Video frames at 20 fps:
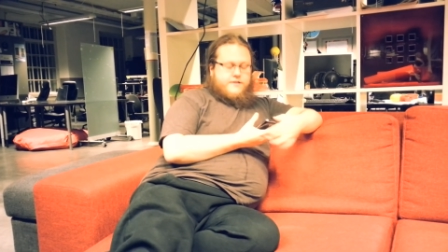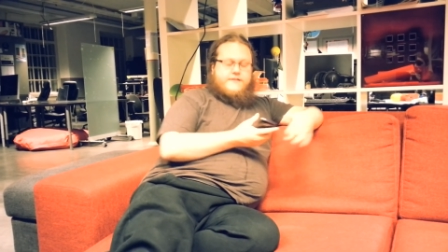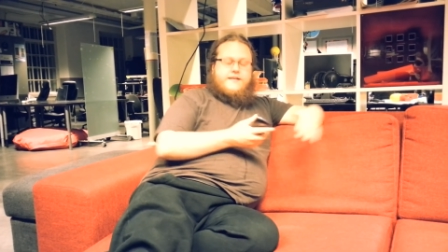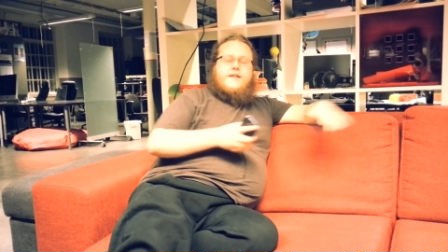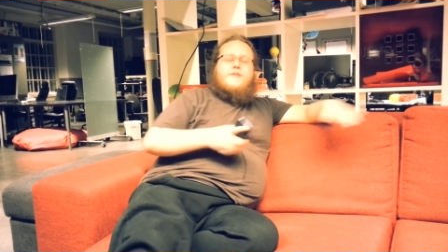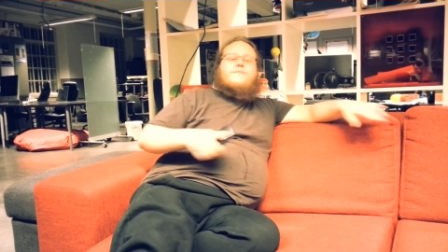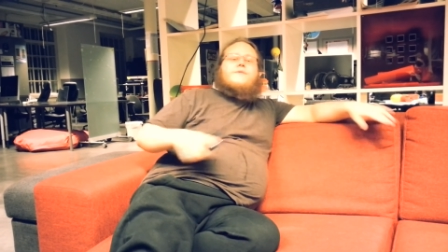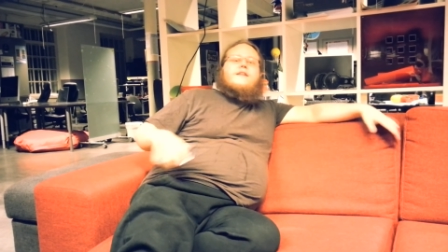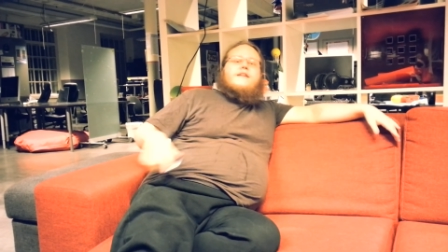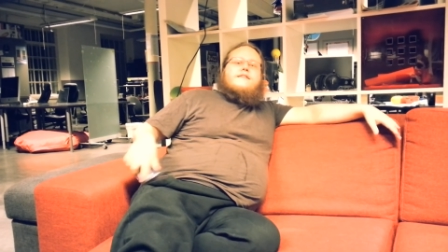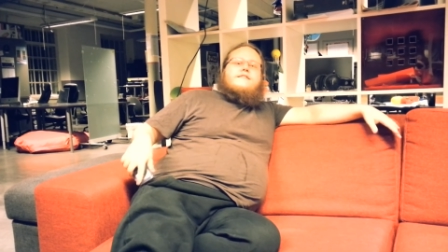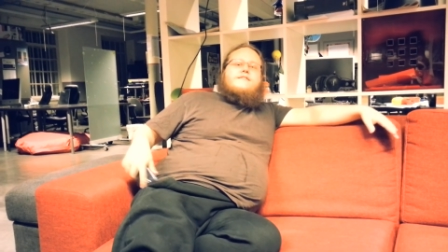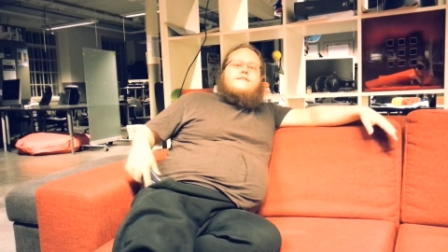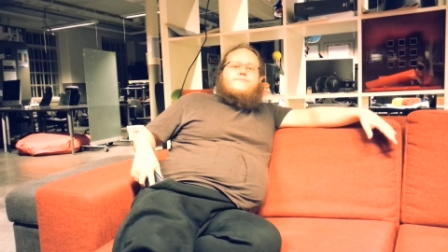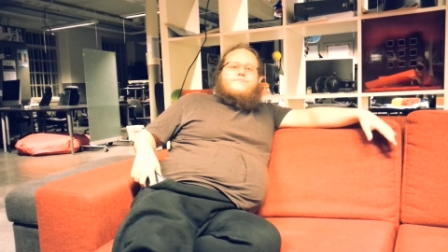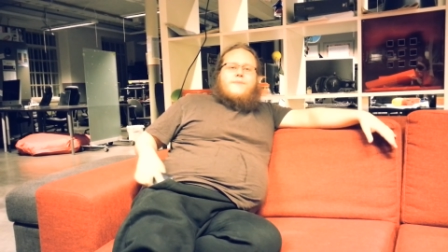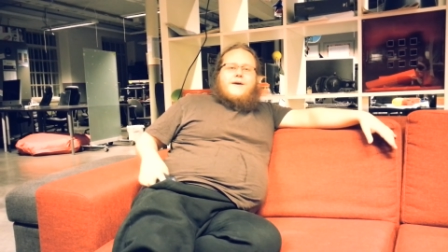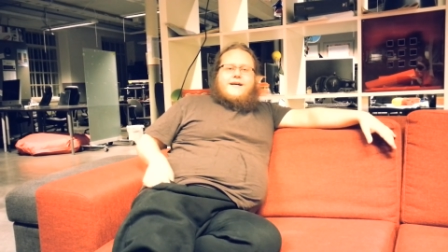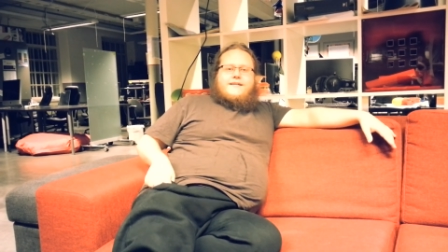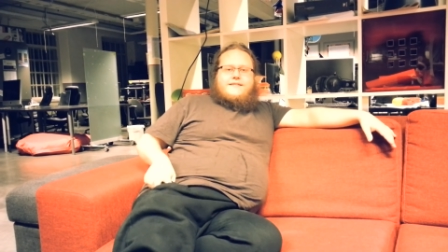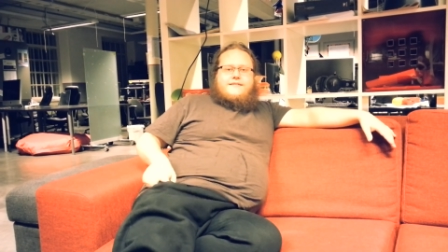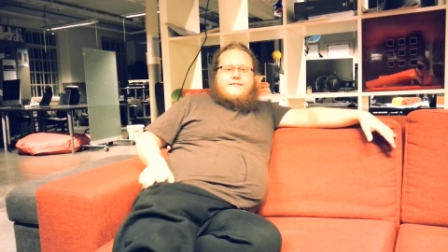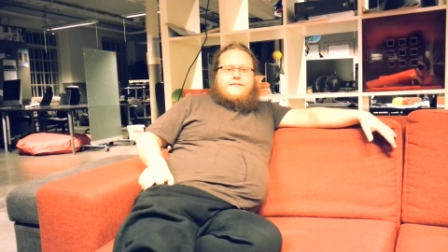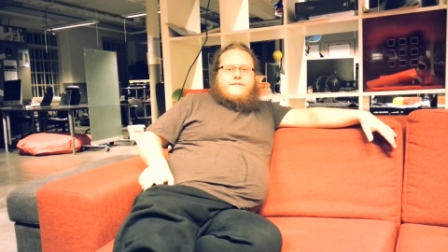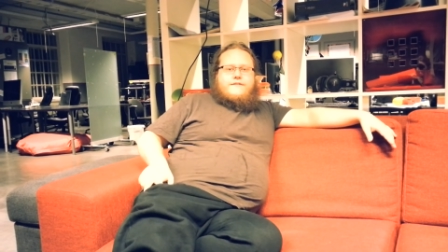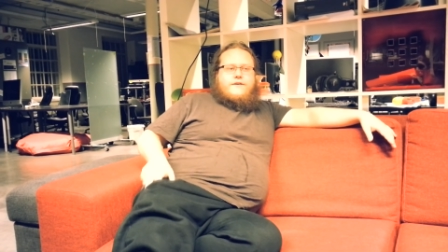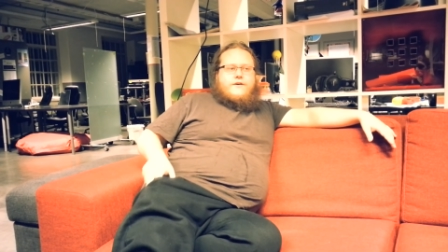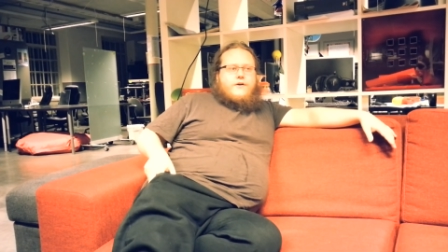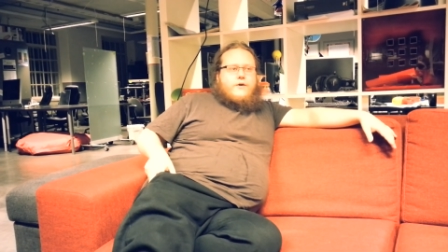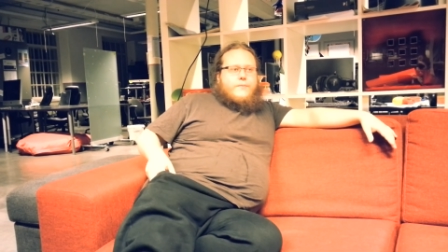10 minutes
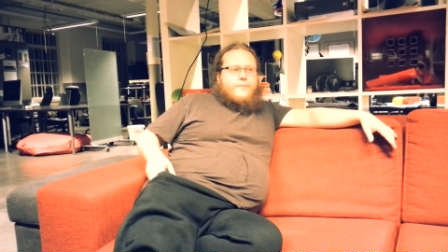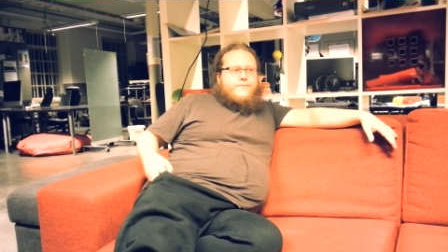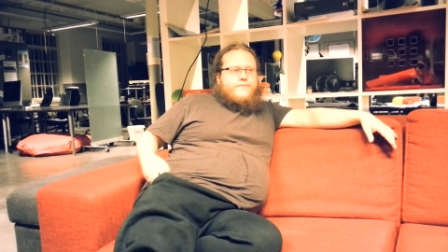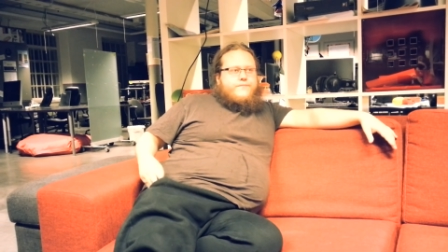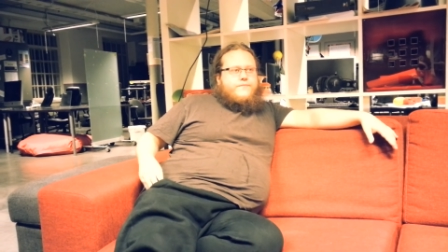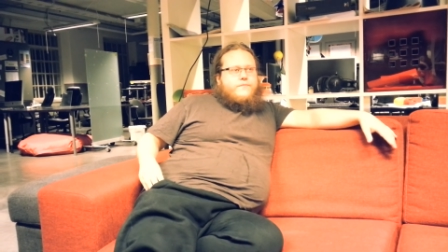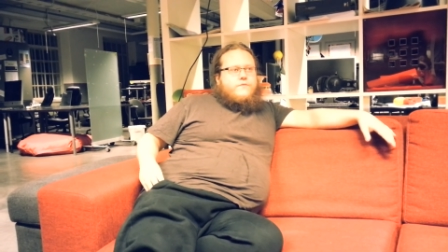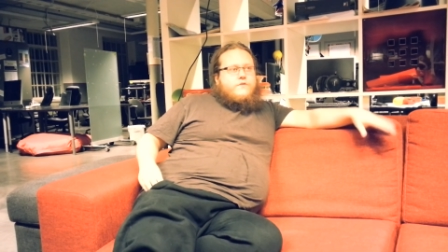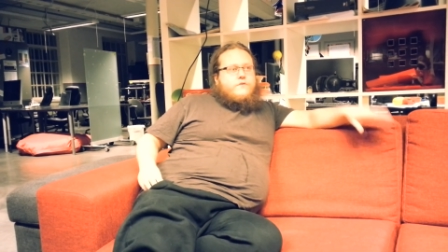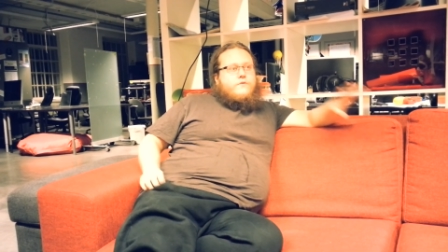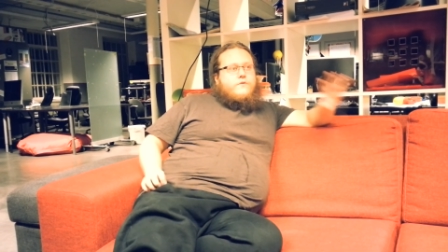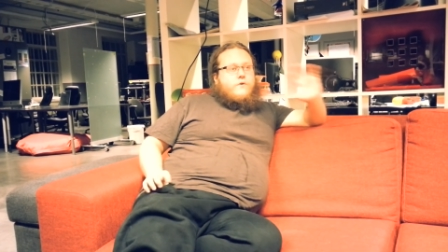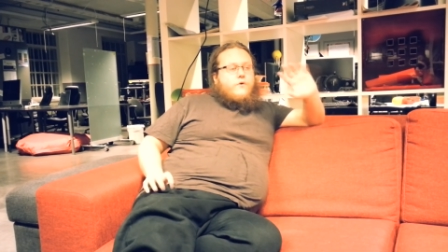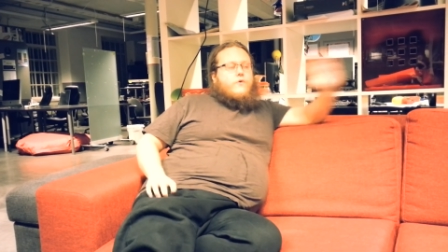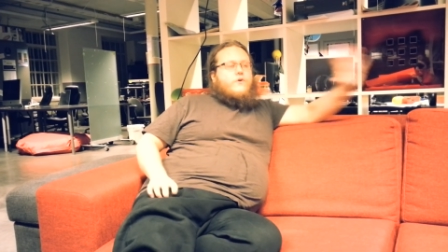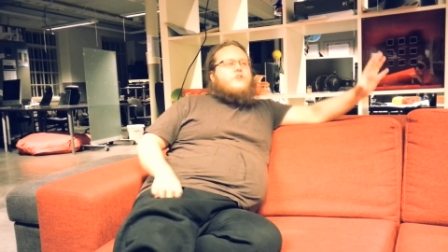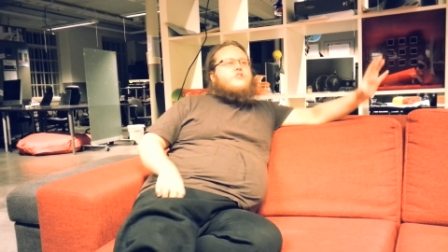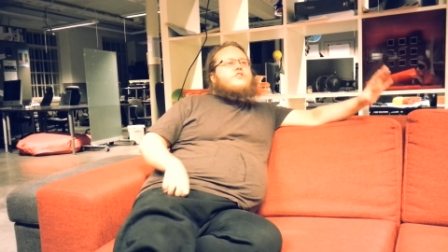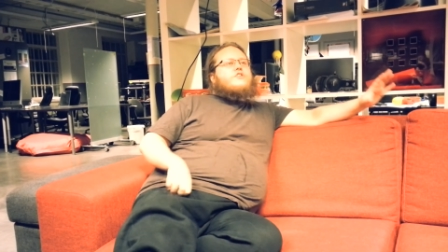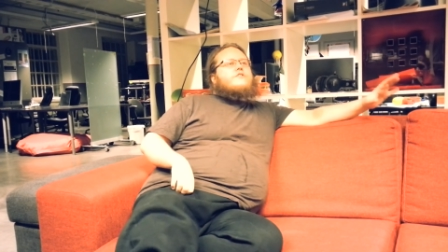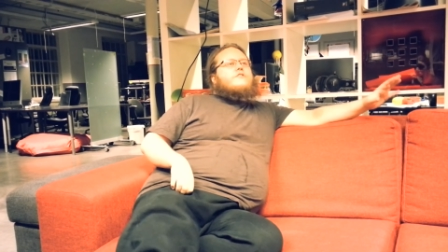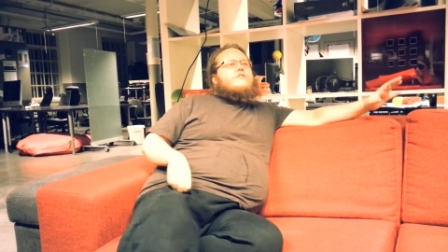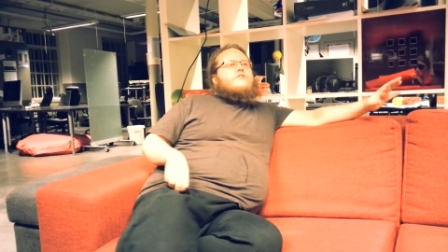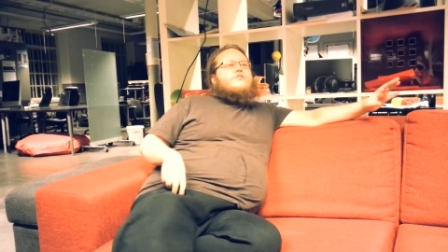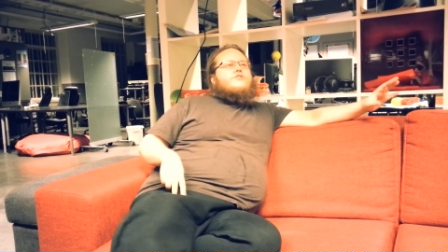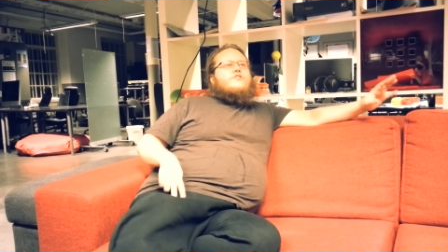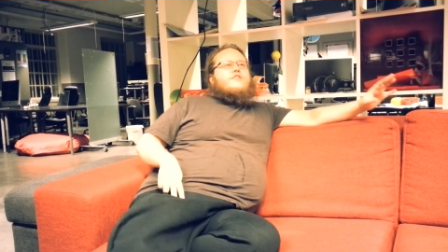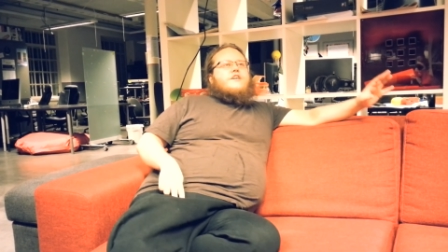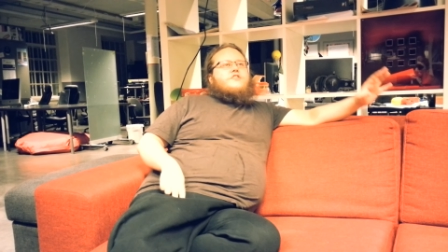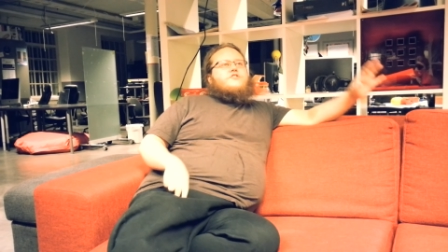past the
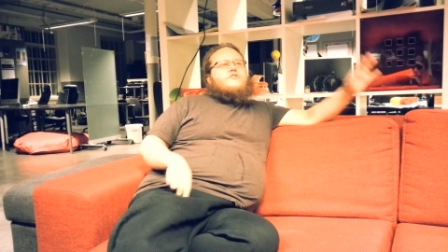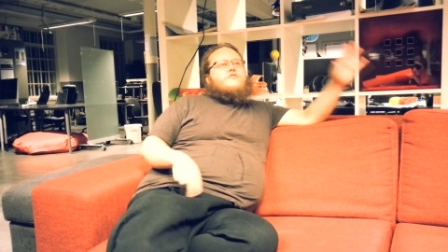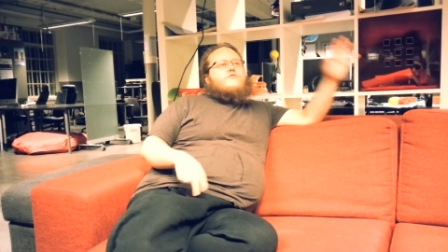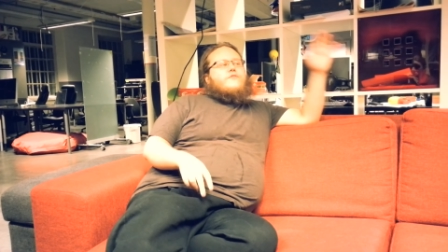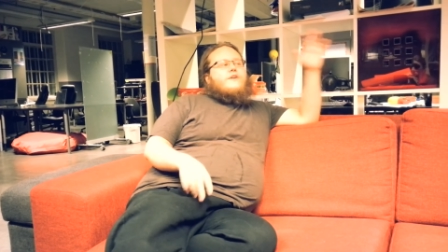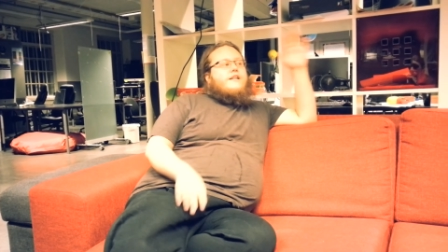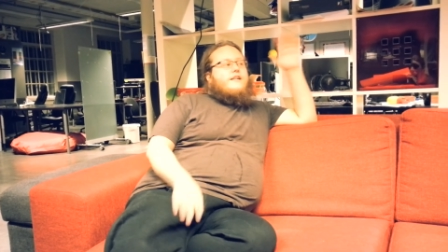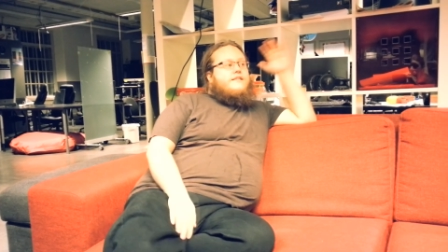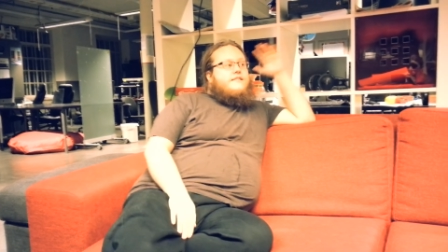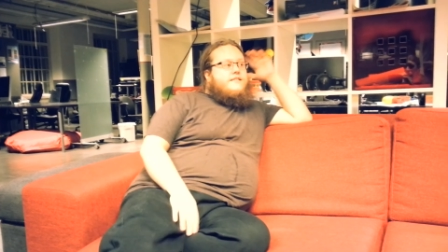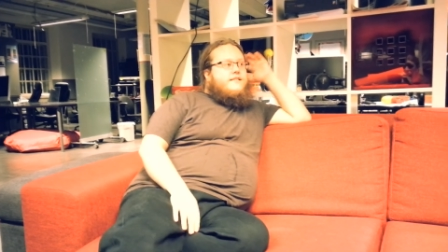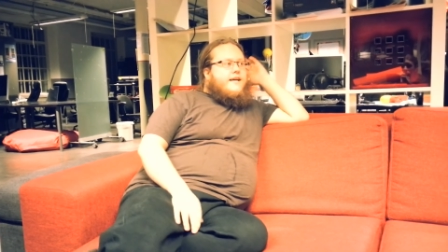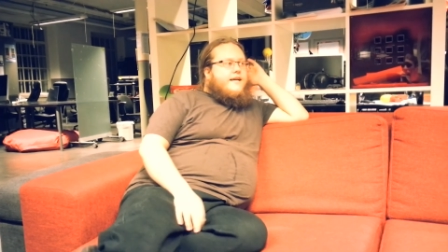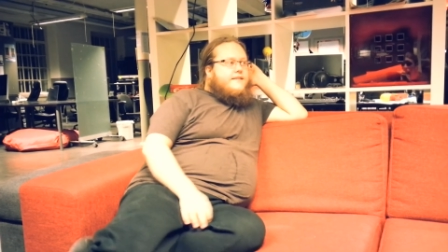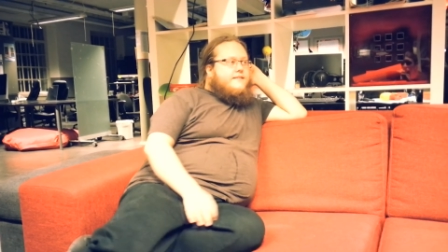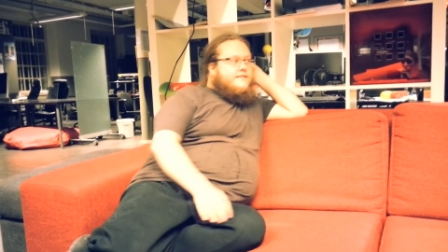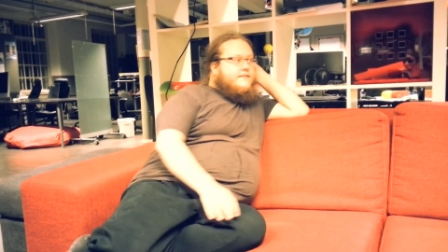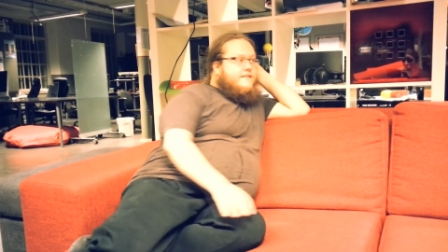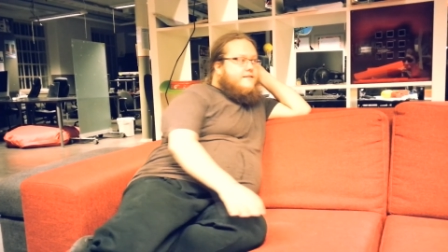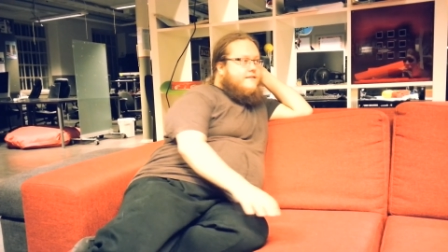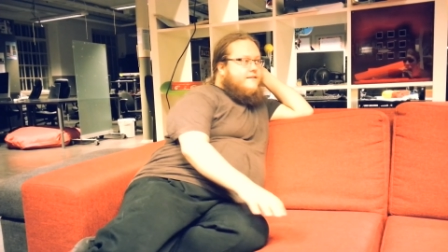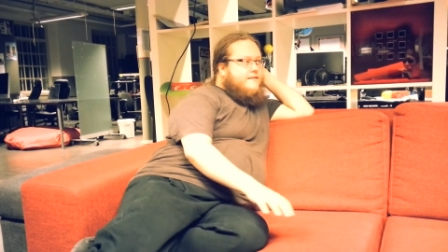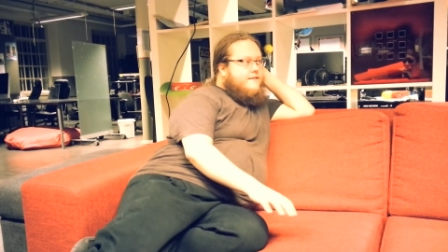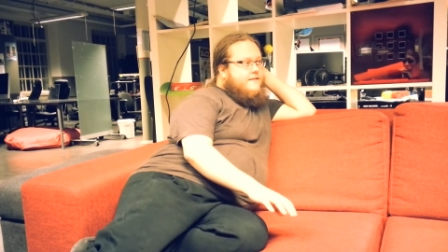original scheduled release date,